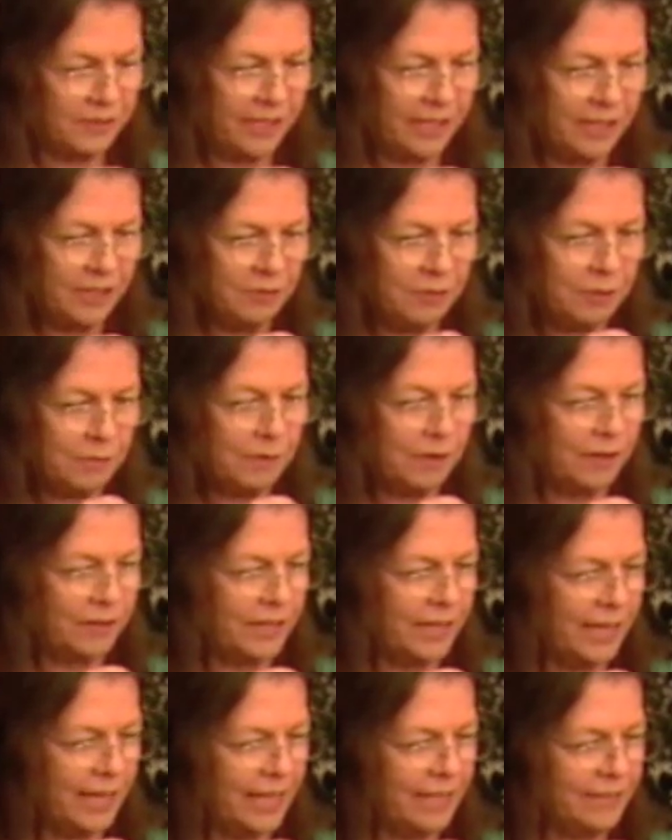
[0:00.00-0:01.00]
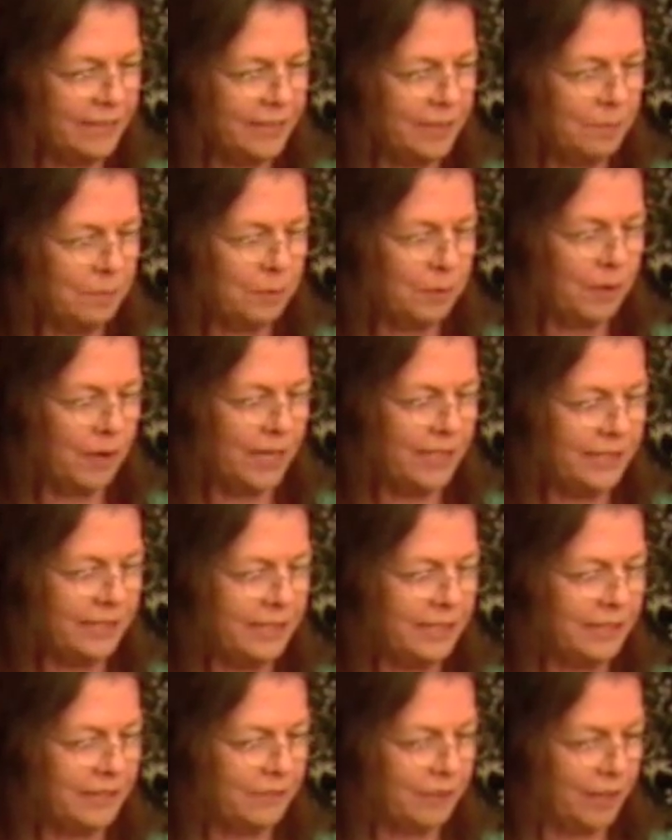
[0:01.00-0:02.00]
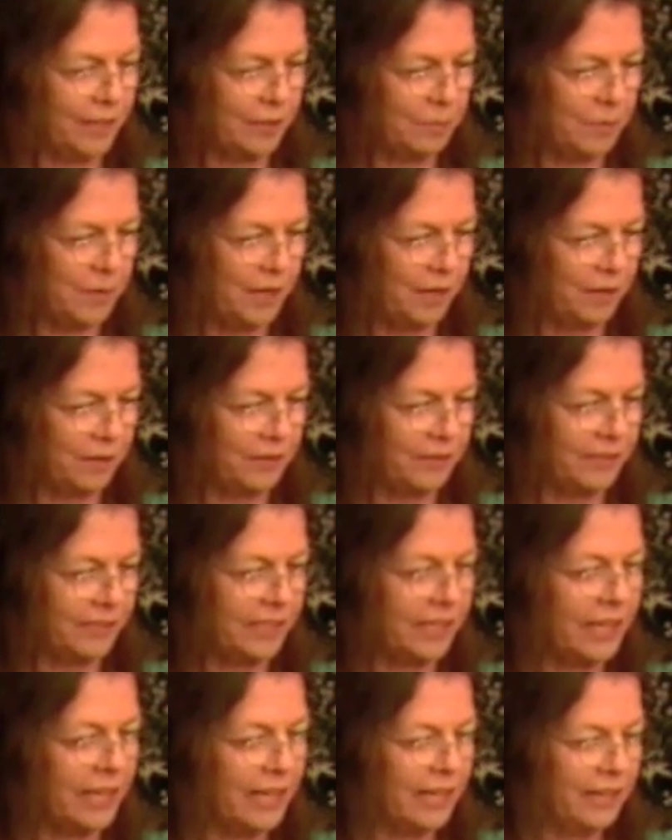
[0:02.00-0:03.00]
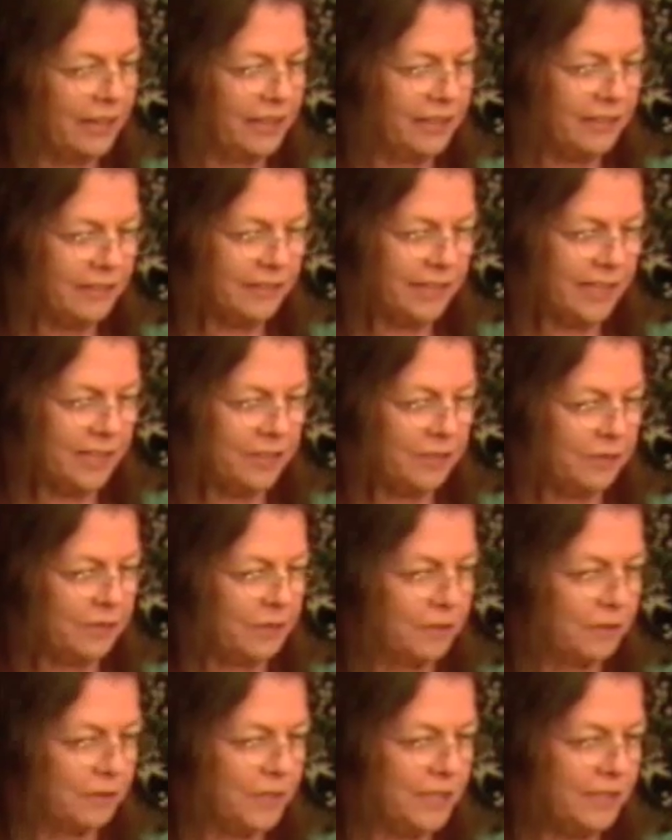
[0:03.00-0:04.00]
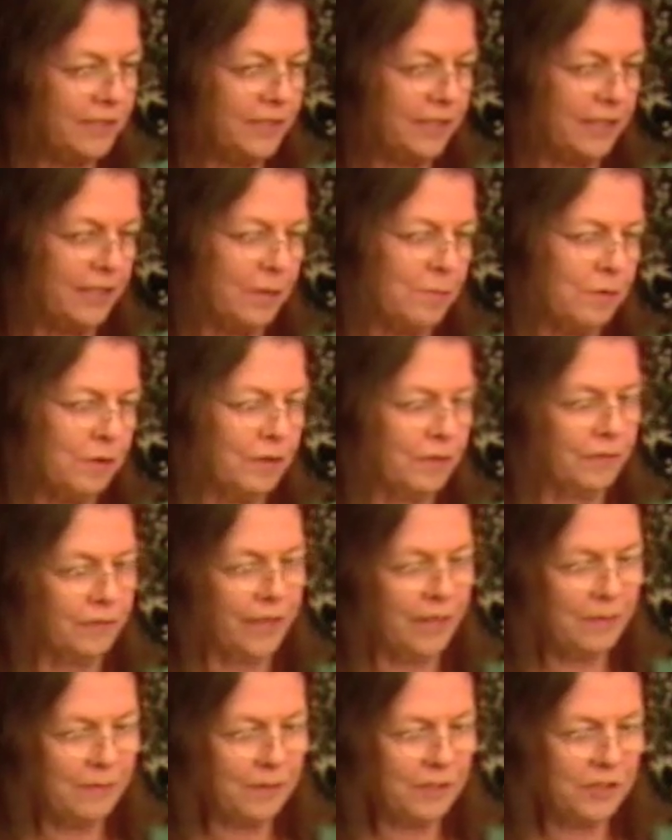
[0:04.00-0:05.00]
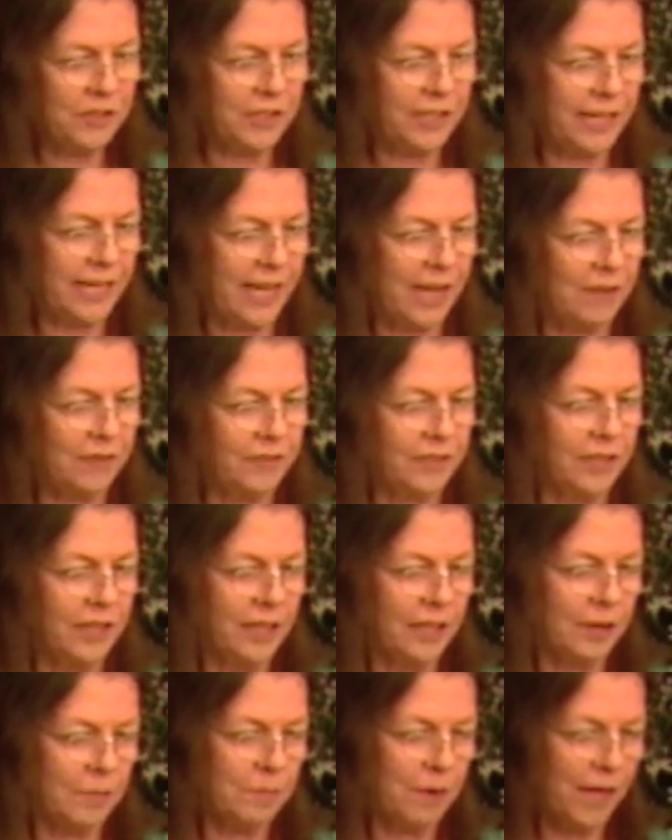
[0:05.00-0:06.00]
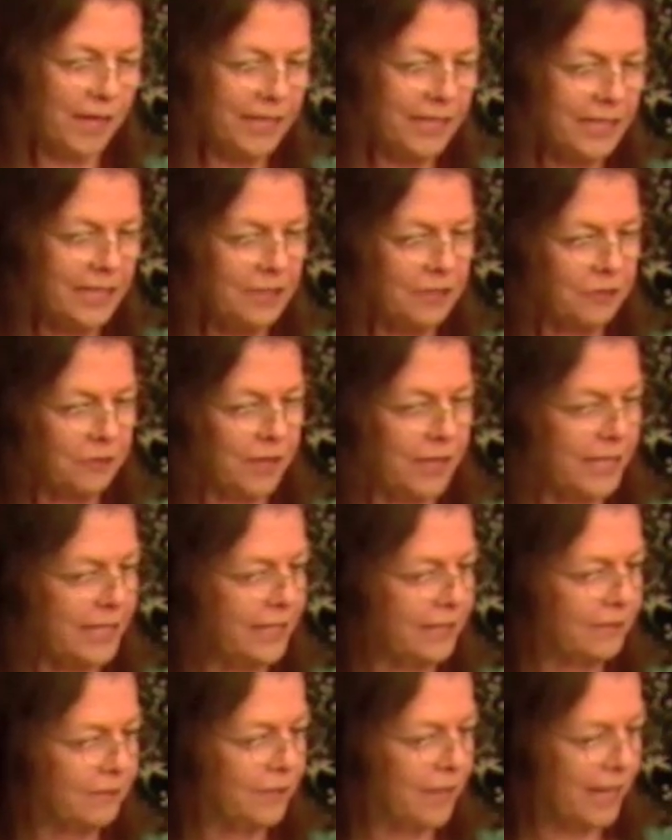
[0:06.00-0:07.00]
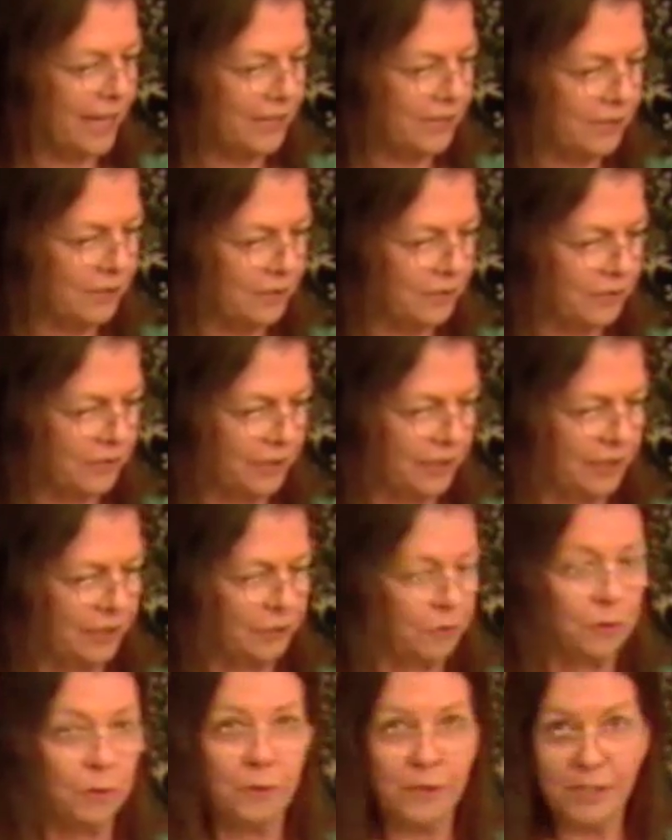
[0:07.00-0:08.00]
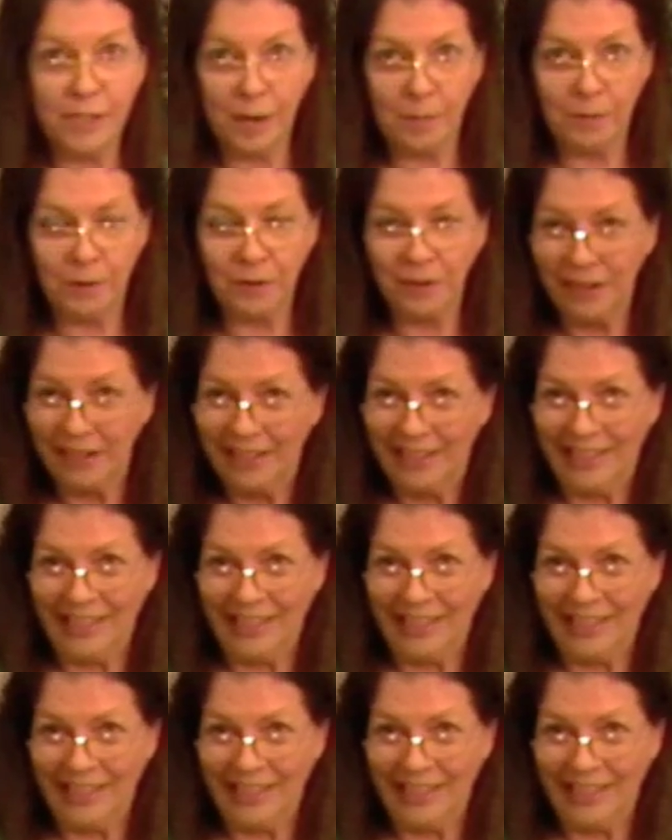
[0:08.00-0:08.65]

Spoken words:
to entry while enhancing pricing transparency. This led to an increase in the number of leveraged accounts. Commodity trading advisors grew in number.